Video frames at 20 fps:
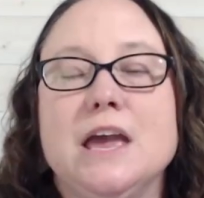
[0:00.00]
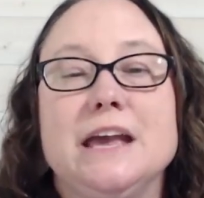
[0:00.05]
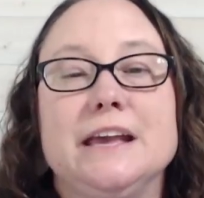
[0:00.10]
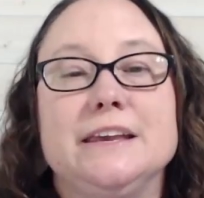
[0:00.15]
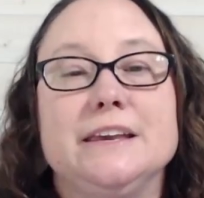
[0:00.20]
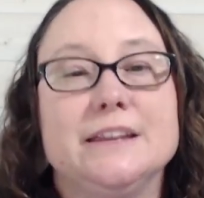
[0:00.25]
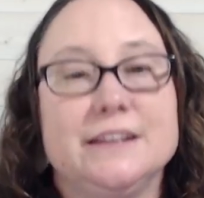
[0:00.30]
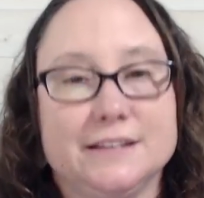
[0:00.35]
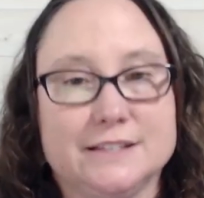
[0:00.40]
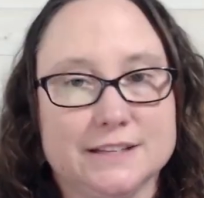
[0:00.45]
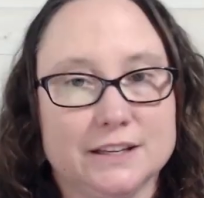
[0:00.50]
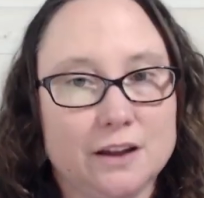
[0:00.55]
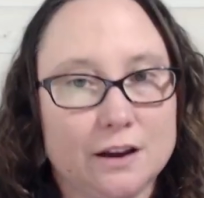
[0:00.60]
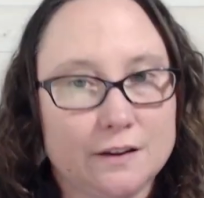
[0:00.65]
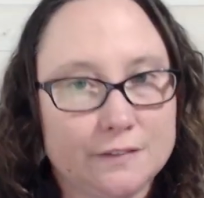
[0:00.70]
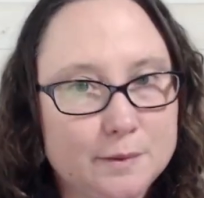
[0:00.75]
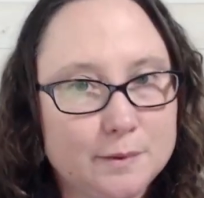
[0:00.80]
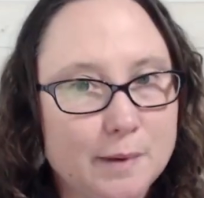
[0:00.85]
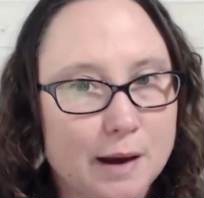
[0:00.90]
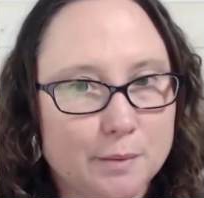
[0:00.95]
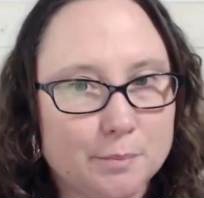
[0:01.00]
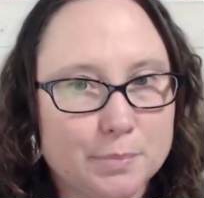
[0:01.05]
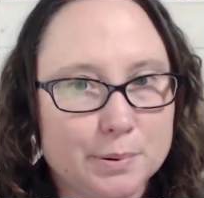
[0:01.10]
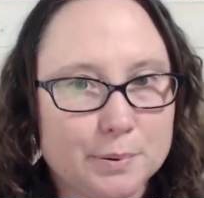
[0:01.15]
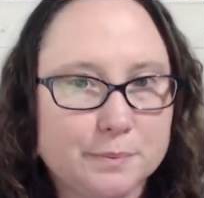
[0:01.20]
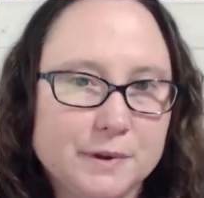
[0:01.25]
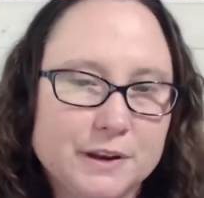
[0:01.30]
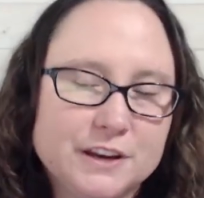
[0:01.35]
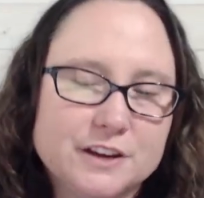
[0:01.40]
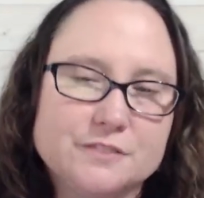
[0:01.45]
you need to look them up.
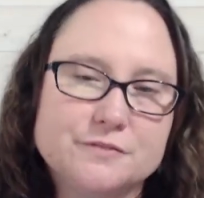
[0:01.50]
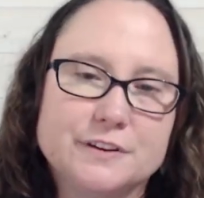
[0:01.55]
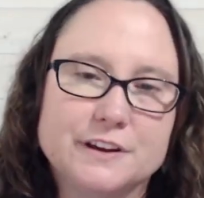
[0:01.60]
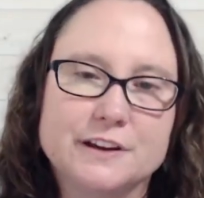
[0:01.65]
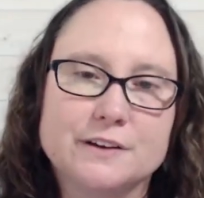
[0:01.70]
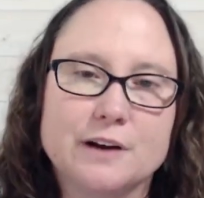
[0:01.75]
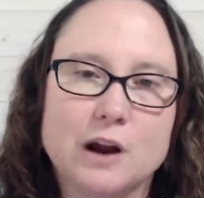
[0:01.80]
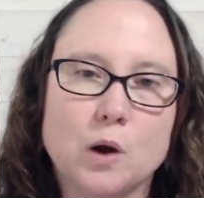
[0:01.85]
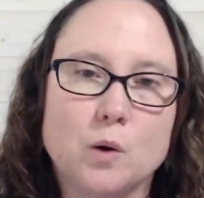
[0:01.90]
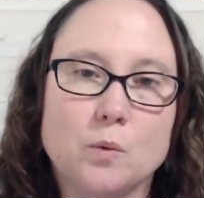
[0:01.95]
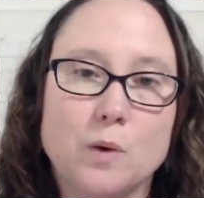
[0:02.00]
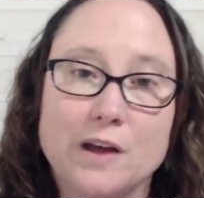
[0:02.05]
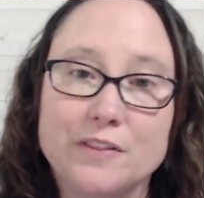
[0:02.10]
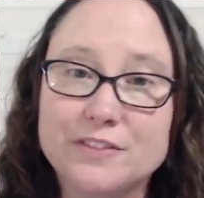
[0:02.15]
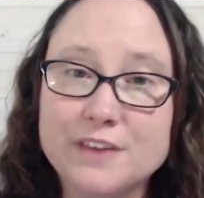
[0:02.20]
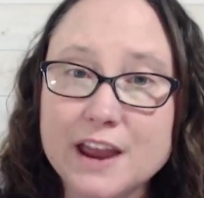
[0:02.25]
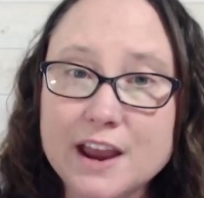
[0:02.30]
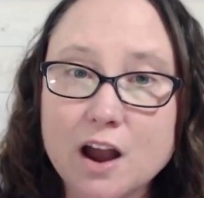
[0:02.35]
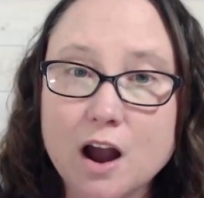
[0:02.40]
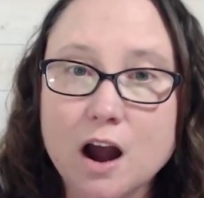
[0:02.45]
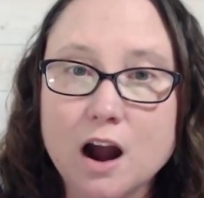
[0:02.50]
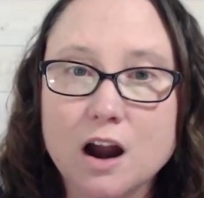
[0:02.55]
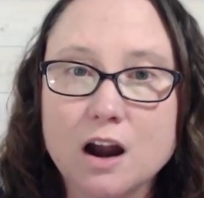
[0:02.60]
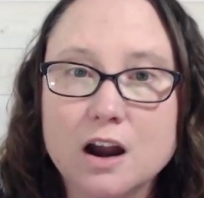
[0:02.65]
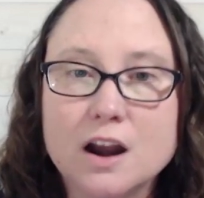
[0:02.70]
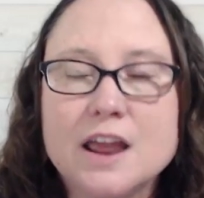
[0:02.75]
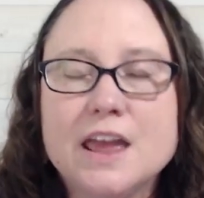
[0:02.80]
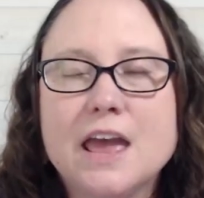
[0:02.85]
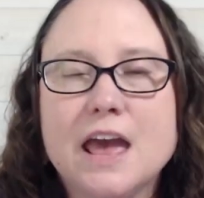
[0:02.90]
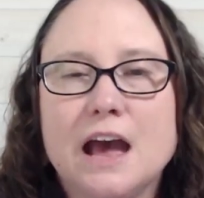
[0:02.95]
You need to figure out what they are,
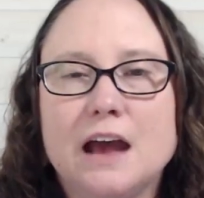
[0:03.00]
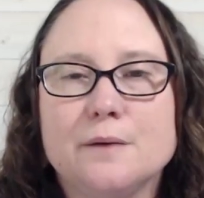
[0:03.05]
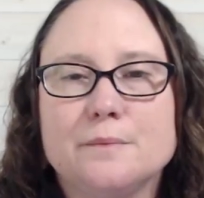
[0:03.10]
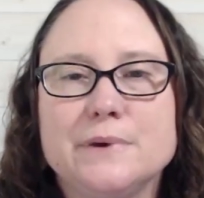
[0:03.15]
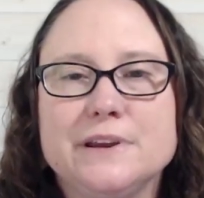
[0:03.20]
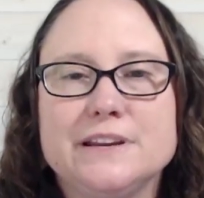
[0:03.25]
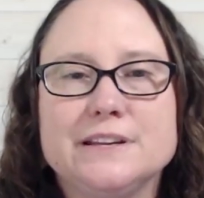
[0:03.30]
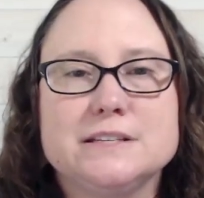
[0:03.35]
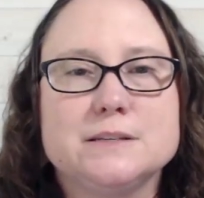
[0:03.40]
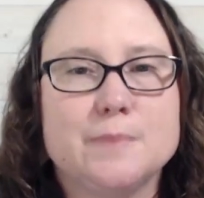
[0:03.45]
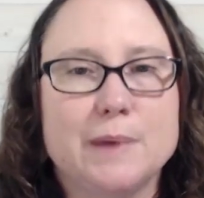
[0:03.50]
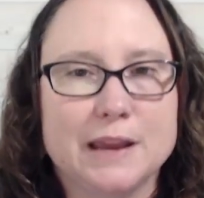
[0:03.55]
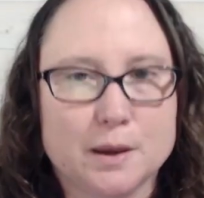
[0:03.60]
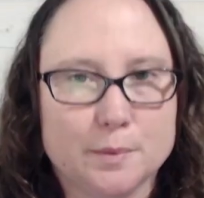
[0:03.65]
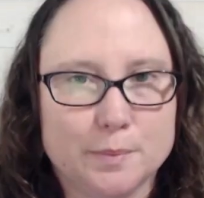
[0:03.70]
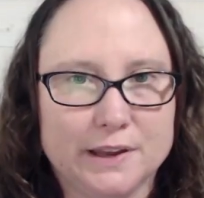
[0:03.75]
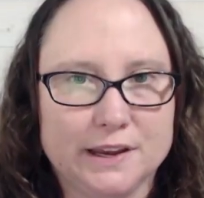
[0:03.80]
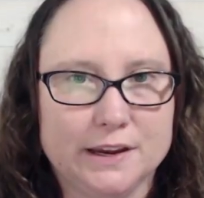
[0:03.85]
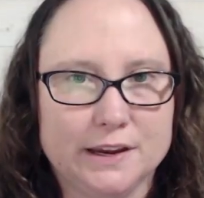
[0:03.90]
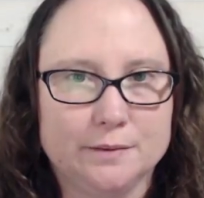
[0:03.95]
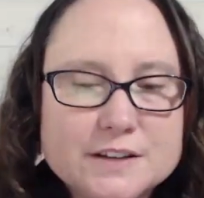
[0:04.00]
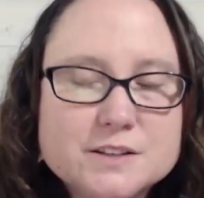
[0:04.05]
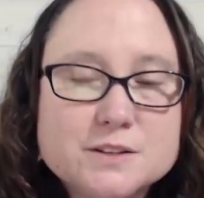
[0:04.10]
and we need to make a plan.